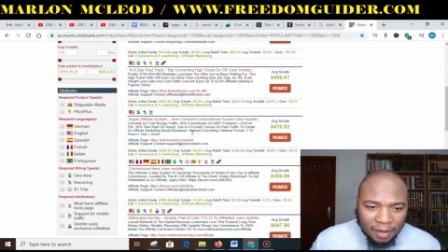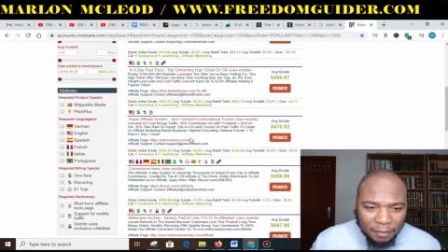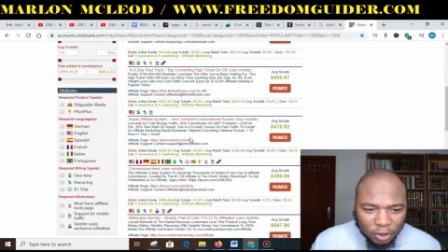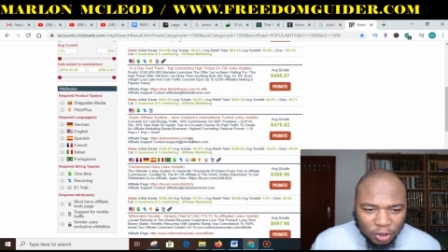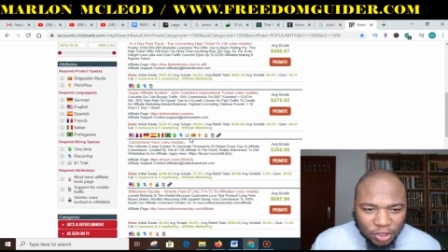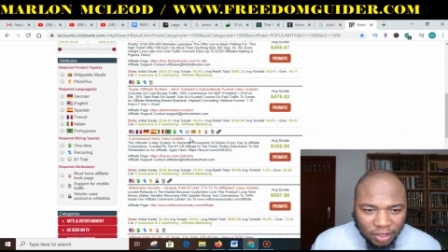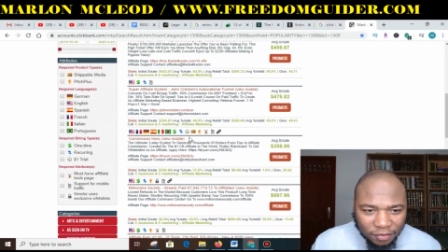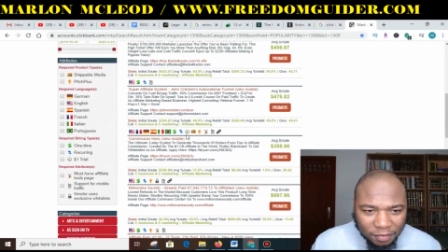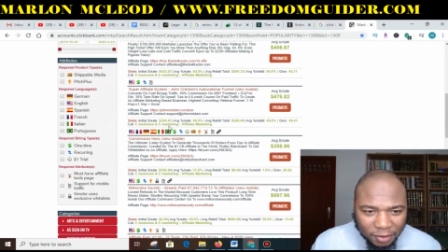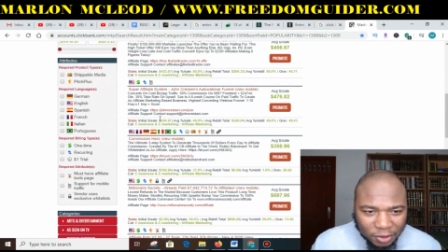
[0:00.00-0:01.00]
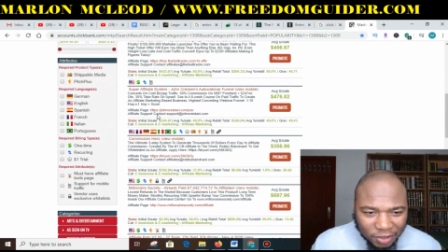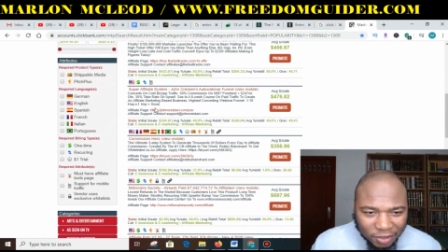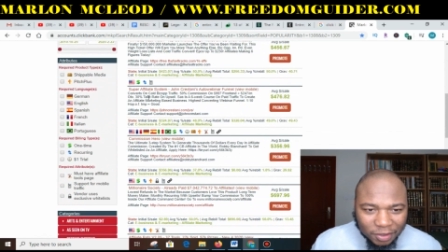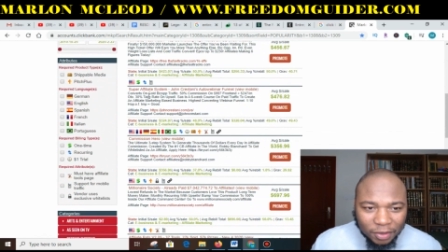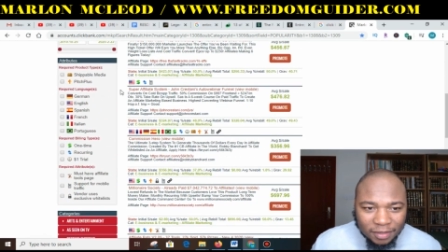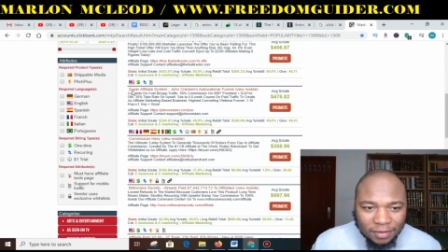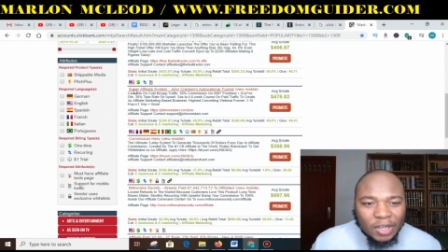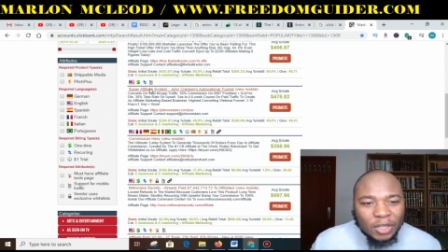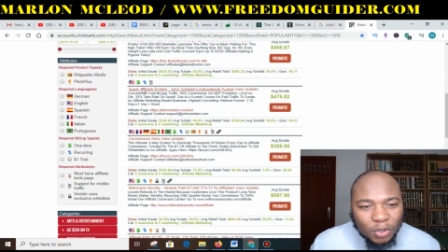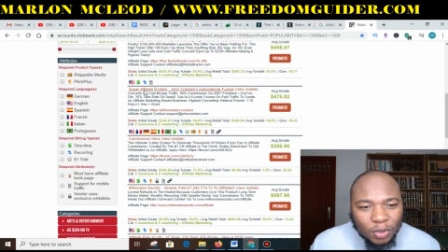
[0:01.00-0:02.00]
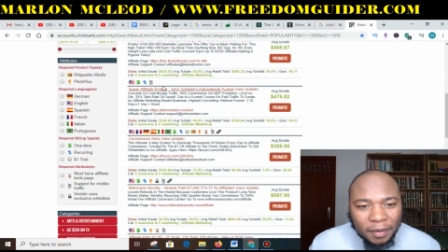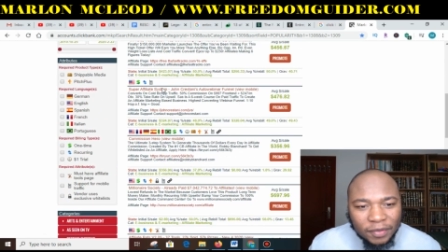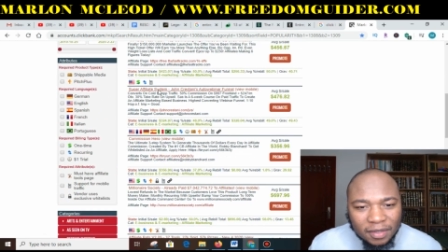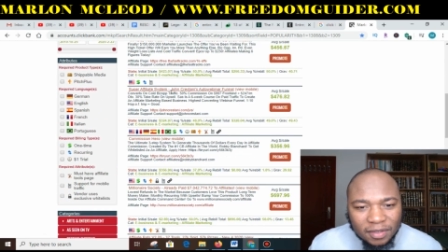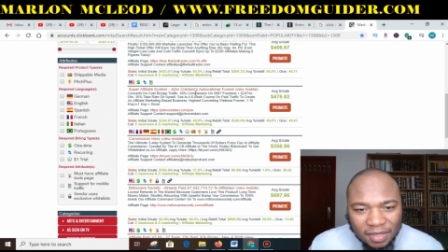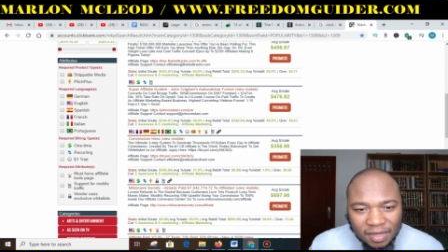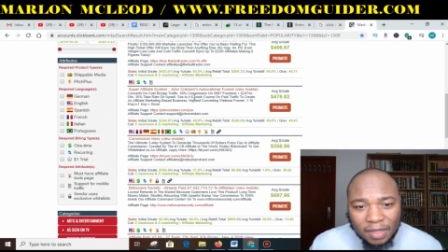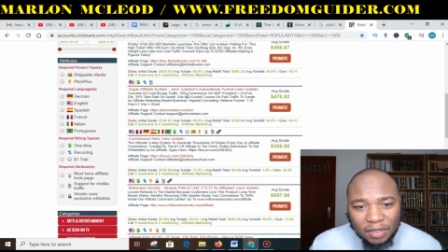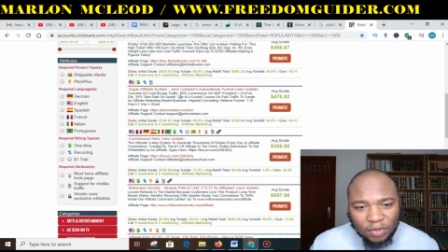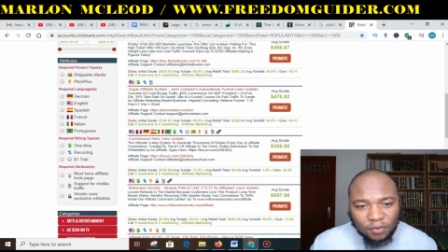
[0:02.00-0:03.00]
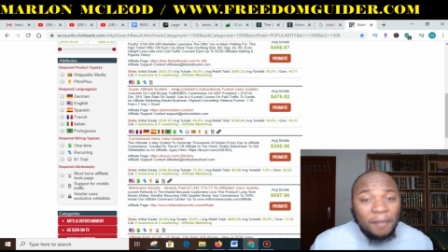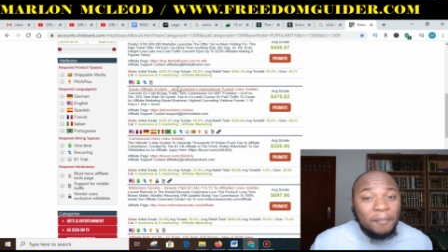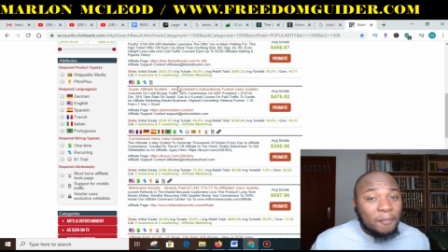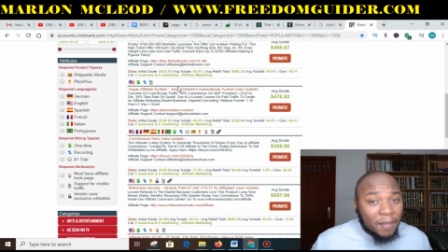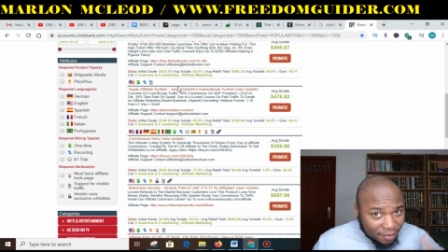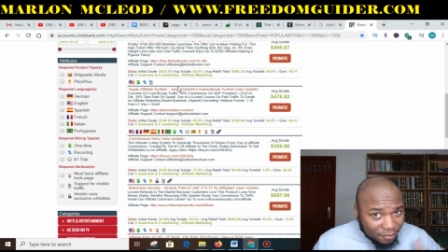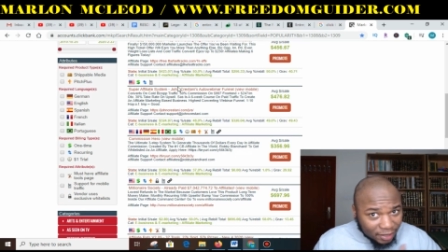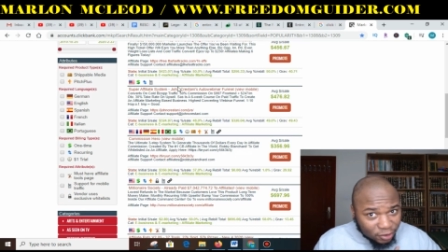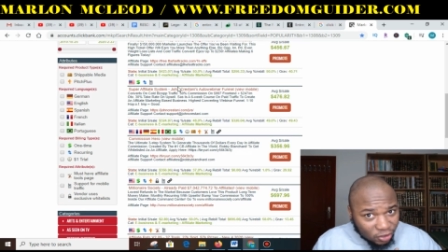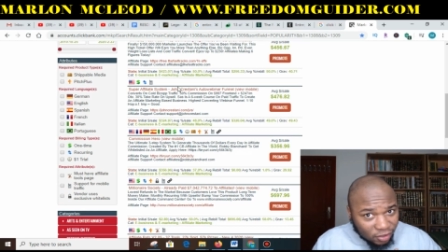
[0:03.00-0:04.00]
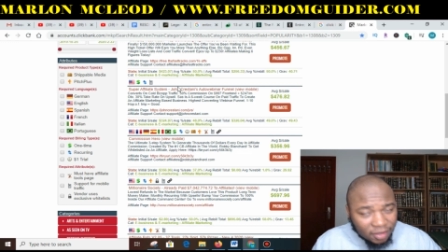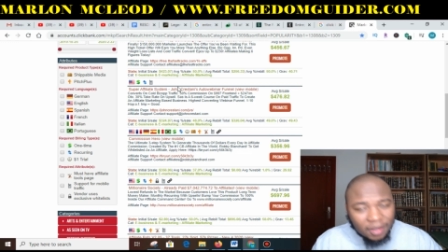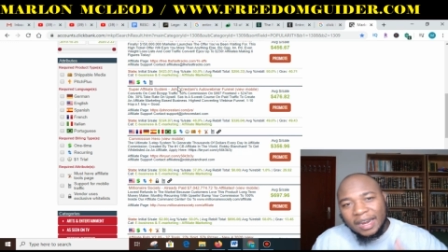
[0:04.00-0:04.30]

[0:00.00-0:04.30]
let me just give him a shout out. This super affiliate system, this is from my mentor,